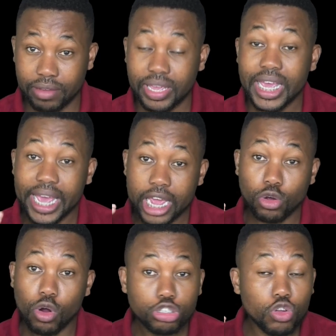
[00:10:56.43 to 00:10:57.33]
And
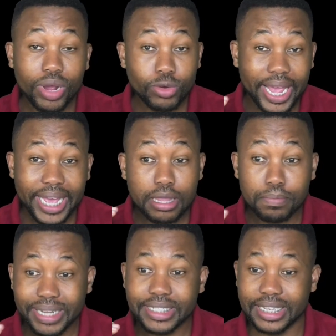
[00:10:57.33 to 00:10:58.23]
also when you are at the
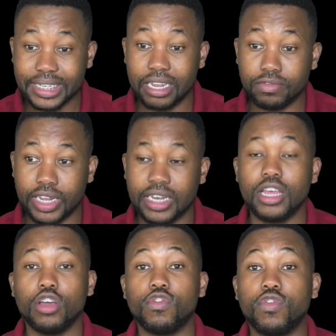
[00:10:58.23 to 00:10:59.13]
master's level,
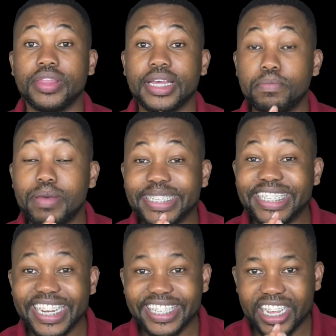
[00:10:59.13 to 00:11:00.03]
for the
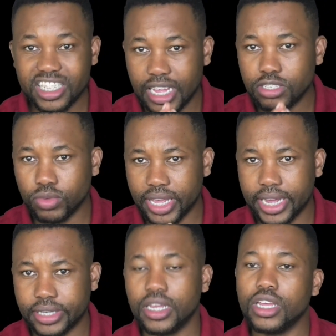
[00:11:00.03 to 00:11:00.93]
percentage that you get,
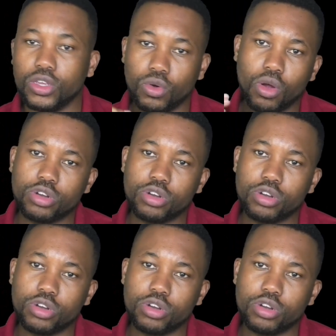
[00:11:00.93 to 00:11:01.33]
you also